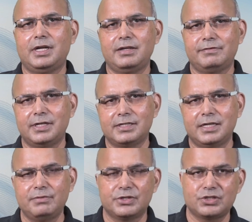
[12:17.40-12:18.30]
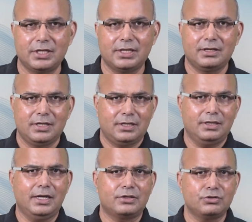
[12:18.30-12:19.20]
that if there is any mistake,
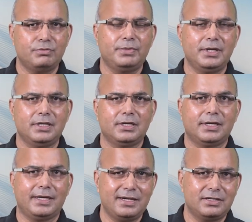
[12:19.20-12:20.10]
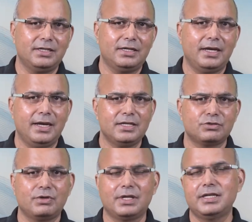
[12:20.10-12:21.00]
that should be corrected
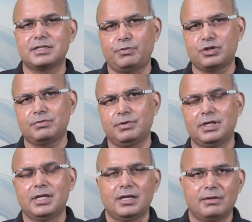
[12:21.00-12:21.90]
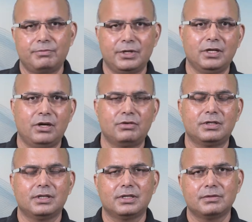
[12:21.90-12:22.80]
as quickly as possible
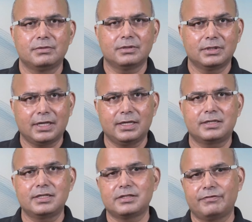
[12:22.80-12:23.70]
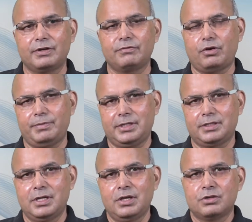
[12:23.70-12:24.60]
without the country suffering from it.
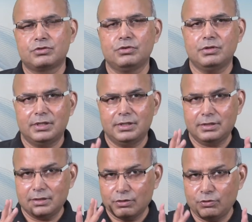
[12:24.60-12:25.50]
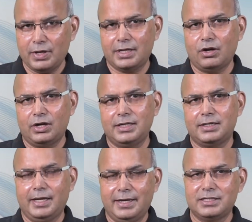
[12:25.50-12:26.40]
So quick
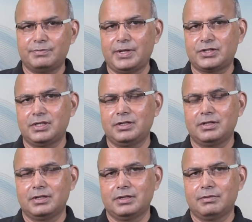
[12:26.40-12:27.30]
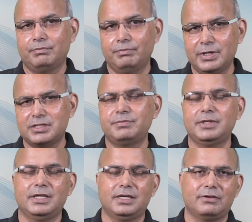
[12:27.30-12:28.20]
audit and inspection must
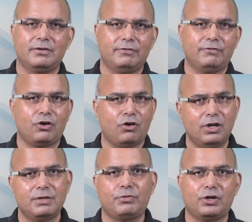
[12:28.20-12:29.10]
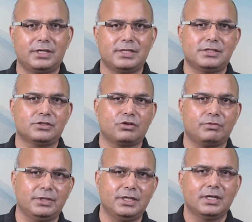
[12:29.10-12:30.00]
be there for all important decisions
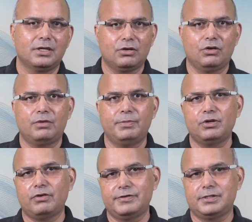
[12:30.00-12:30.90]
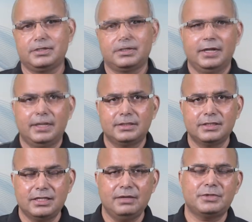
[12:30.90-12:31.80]
of the government officers. And at
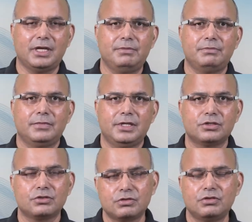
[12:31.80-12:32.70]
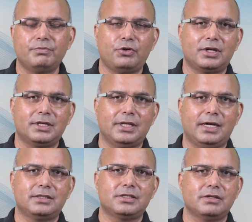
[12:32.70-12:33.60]
the same time, it is also important
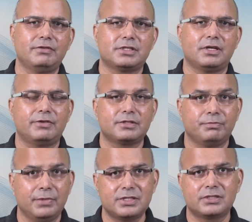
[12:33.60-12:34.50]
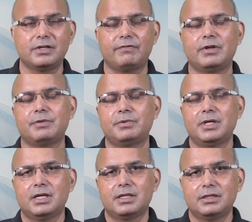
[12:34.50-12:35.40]
that the civil servants must develop
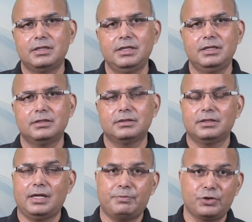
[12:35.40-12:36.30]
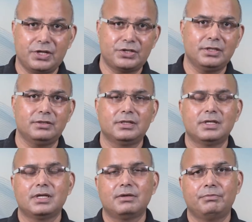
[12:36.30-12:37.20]
the reputation,
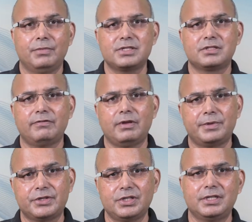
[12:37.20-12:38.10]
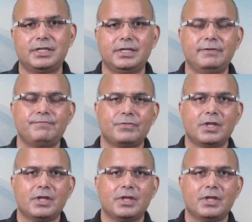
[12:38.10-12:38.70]
must develop integrity,